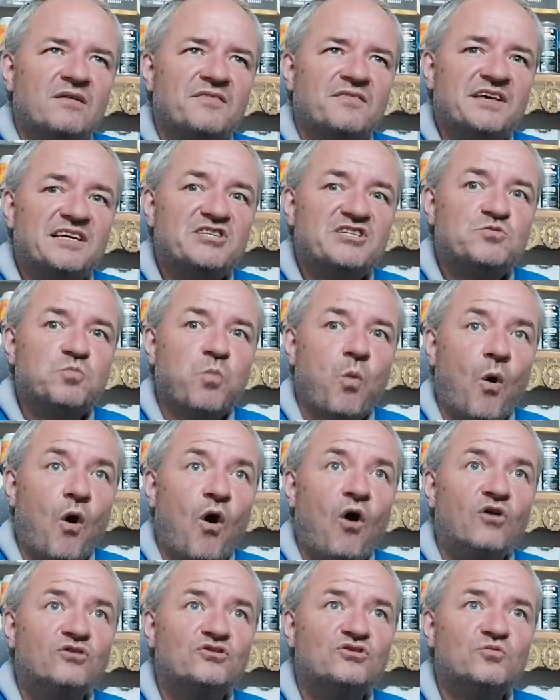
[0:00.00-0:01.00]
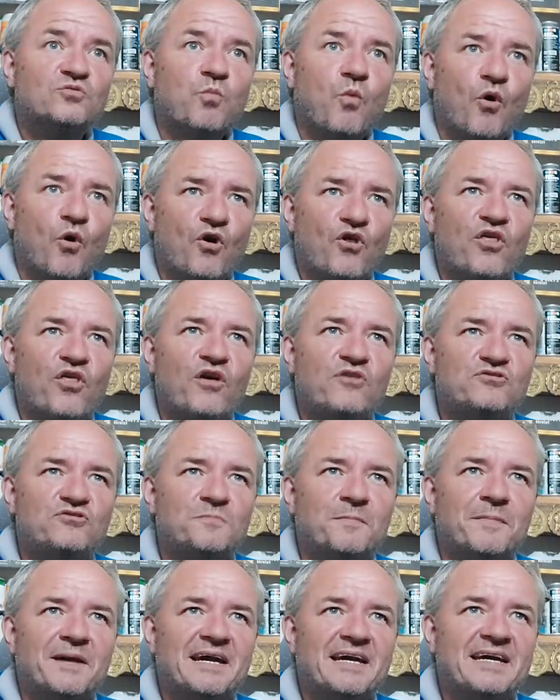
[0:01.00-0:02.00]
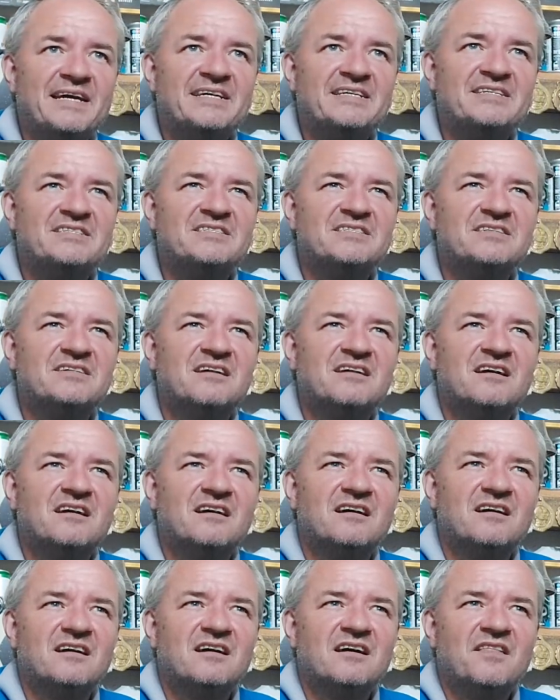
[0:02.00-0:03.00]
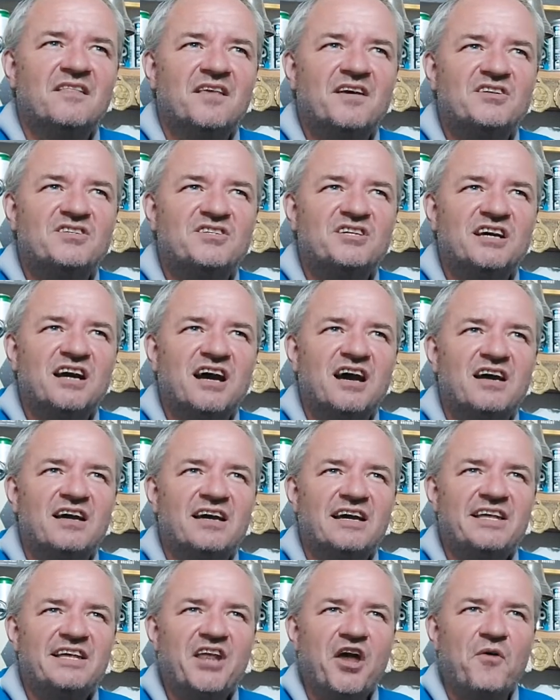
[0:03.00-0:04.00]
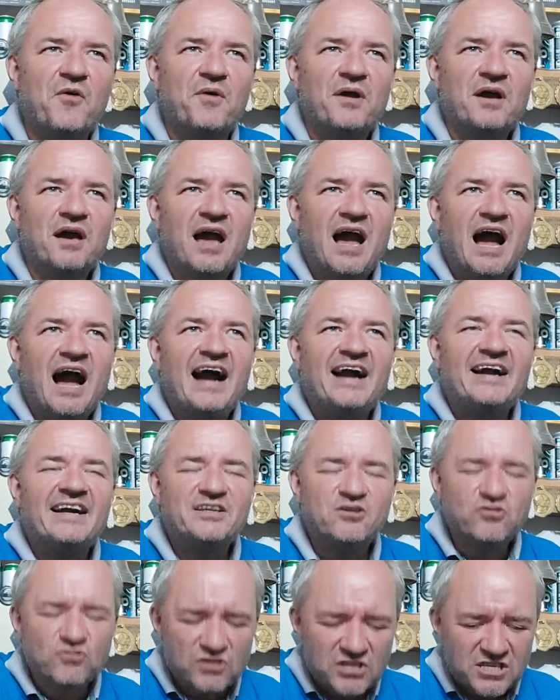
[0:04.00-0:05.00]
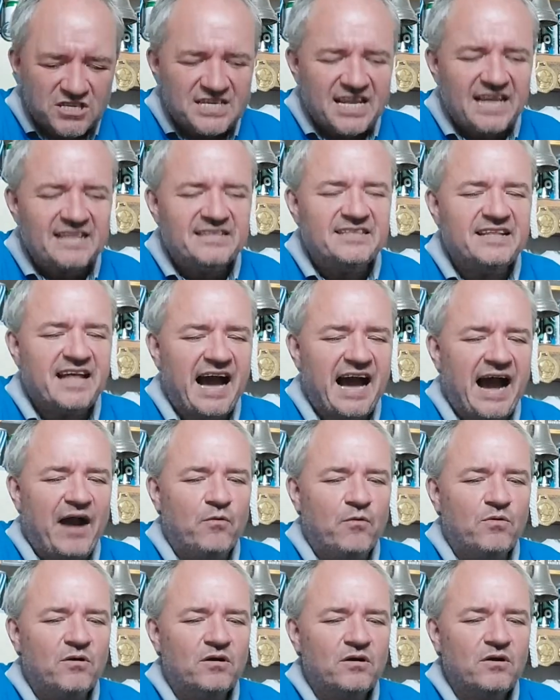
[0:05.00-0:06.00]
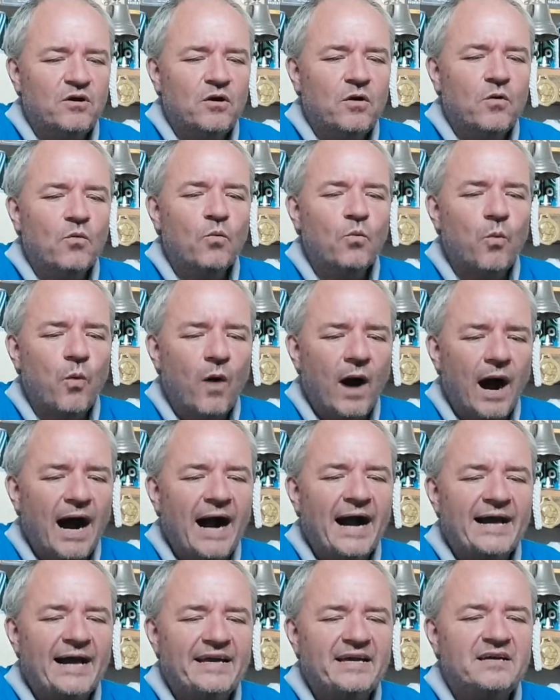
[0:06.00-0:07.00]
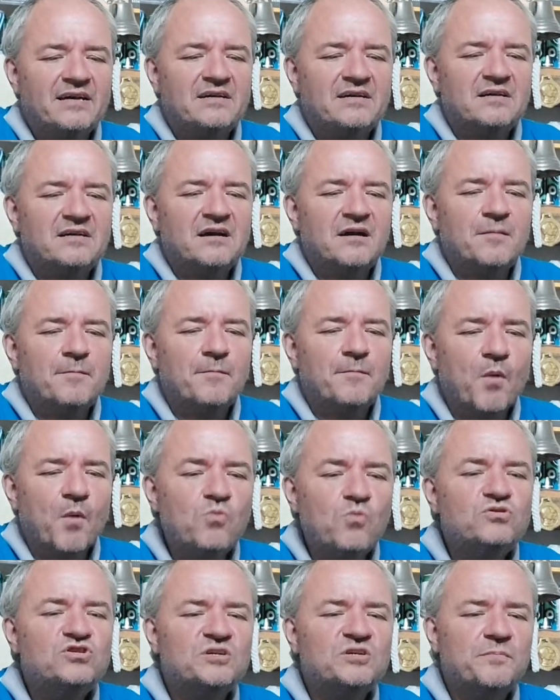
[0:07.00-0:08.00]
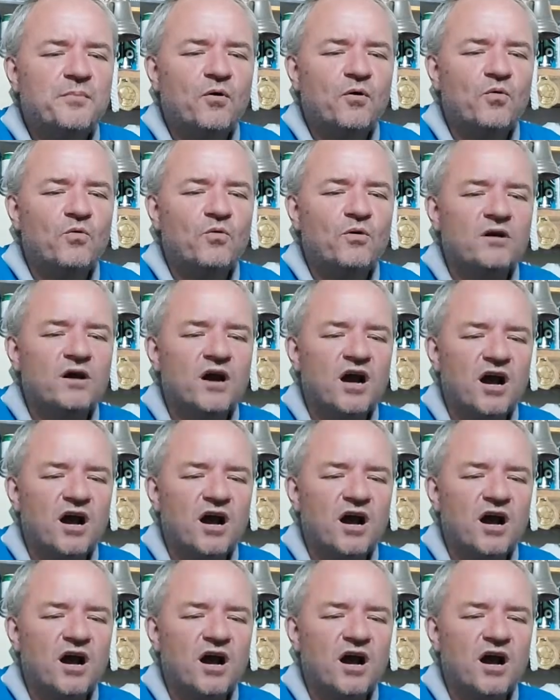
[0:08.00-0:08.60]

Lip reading: This was one of those beers that's, you know, I can understand now why multiple